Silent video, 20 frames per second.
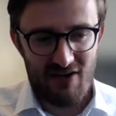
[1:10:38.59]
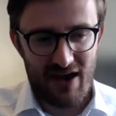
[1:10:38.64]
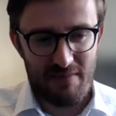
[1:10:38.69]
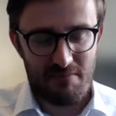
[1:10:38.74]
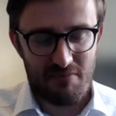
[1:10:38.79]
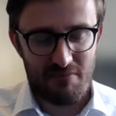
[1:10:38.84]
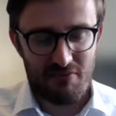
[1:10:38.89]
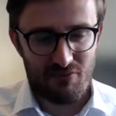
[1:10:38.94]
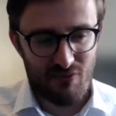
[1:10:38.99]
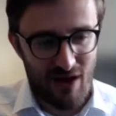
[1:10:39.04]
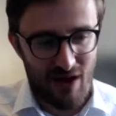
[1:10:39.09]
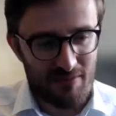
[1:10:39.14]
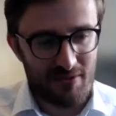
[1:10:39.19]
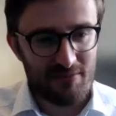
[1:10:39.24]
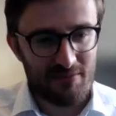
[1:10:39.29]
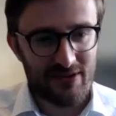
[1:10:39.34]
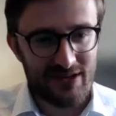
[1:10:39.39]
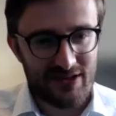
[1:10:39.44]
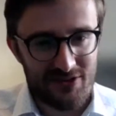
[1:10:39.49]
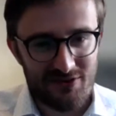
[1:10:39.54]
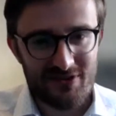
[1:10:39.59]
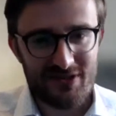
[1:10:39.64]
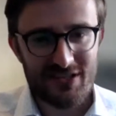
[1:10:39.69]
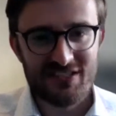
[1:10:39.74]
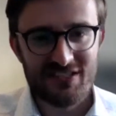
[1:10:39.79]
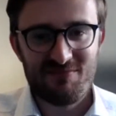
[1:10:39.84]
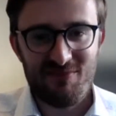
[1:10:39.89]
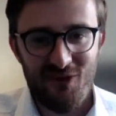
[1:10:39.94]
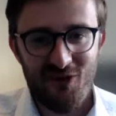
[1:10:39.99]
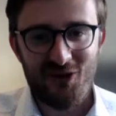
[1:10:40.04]
I probably knew
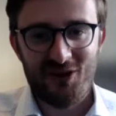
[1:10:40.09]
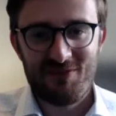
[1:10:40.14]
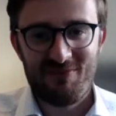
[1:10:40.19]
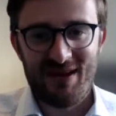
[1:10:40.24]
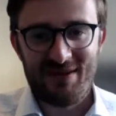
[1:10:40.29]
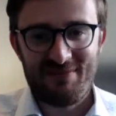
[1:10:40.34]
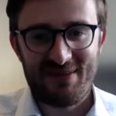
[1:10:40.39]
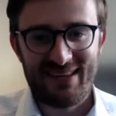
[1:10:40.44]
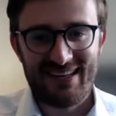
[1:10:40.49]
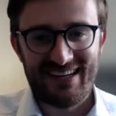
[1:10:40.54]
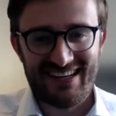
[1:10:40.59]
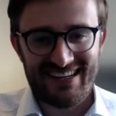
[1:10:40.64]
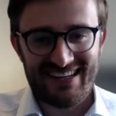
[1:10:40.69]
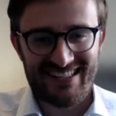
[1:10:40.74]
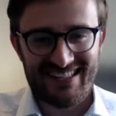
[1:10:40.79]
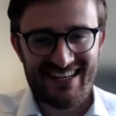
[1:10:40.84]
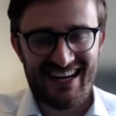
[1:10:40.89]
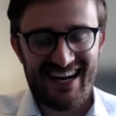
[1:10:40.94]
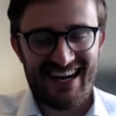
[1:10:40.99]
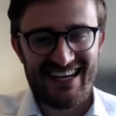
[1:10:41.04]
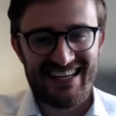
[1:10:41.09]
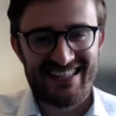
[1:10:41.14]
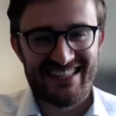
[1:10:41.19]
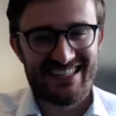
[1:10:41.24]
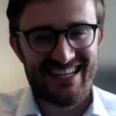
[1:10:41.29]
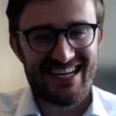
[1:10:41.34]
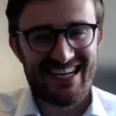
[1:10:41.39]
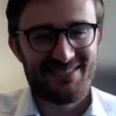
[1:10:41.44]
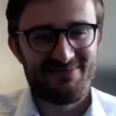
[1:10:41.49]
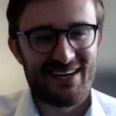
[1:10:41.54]
this more in my political science
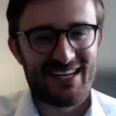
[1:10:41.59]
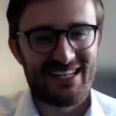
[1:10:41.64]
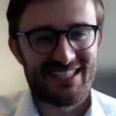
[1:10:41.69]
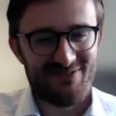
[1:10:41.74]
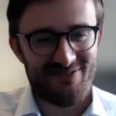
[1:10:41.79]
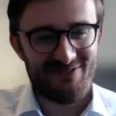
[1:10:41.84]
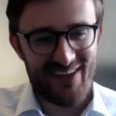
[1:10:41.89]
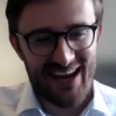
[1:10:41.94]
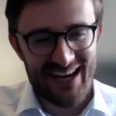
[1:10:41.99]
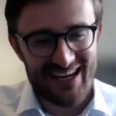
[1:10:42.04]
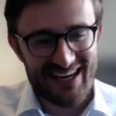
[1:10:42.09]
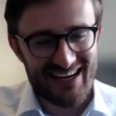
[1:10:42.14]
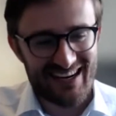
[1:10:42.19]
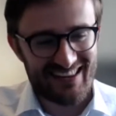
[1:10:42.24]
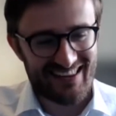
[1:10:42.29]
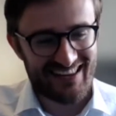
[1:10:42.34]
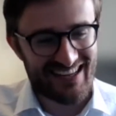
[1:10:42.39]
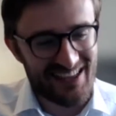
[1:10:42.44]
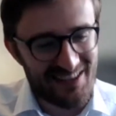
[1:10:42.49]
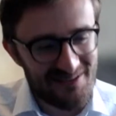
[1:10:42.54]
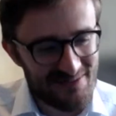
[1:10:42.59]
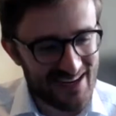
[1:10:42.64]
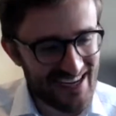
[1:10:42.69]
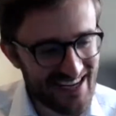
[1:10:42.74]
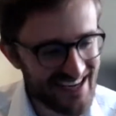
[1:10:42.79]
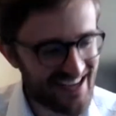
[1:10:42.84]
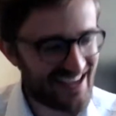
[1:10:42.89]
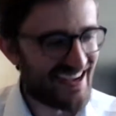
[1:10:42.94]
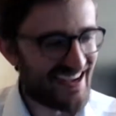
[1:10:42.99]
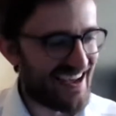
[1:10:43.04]
days, but it's faded a little
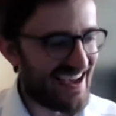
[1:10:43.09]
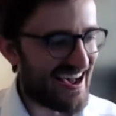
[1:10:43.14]
bit.